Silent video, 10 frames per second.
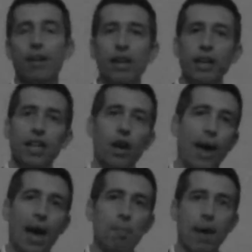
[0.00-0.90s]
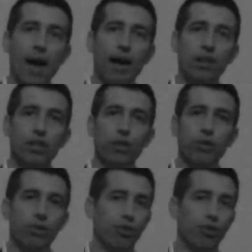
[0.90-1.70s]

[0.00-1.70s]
at that,